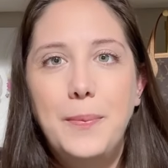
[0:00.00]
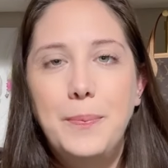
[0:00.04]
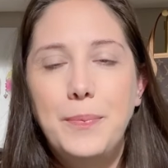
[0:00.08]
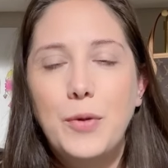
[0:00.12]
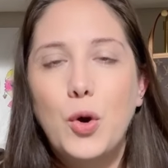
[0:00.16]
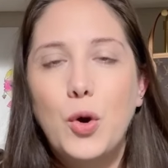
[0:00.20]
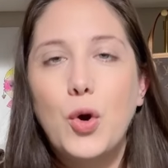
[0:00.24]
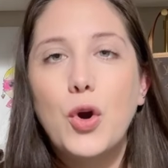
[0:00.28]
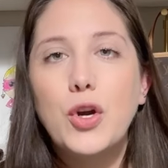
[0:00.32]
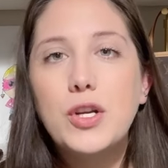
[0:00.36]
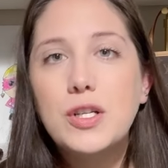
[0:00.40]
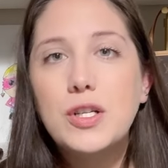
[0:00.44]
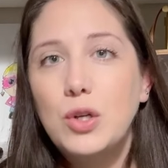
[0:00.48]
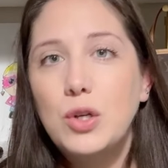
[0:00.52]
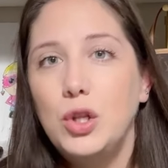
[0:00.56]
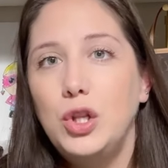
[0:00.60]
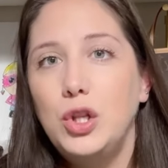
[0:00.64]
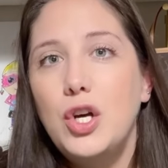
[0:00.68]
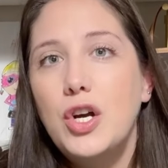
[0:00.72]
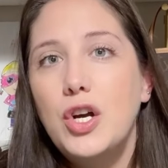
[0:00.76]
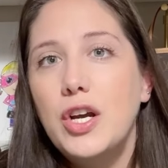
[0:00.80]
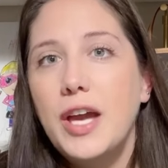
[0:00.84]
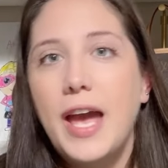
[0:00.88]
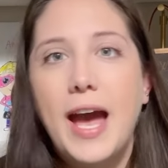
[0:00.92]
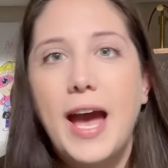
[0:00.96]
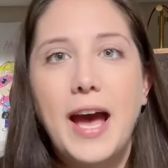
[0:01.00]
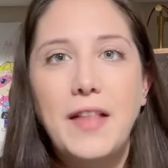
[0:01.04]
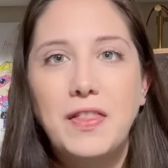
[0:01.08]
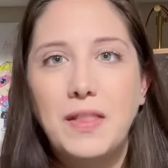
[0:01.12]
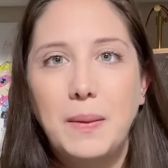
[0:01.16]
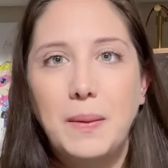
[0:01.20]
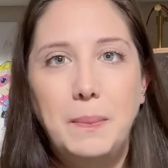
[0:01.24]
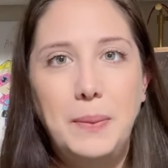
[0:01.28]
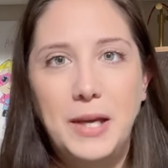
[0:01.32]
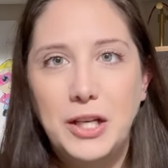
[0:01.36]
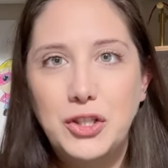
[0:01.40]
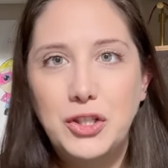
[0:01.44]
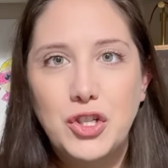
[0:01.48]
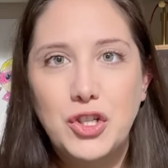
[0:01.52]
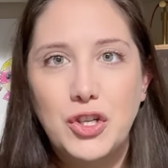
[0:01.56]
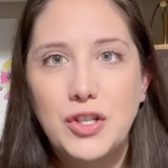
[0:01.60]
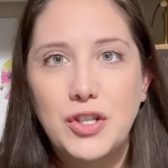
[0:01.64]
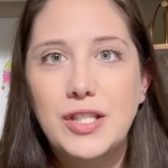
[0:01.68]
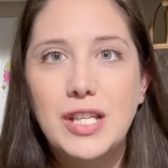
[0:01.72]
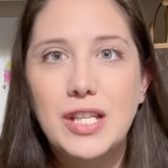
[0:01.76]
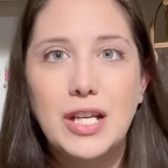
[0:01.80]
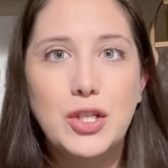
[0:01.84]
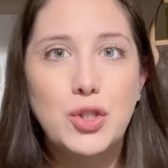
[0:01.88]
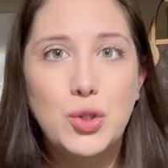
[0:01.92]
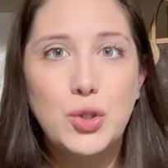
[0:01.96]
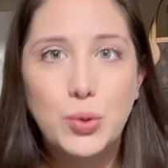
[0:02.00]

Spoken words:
or look at the pictures that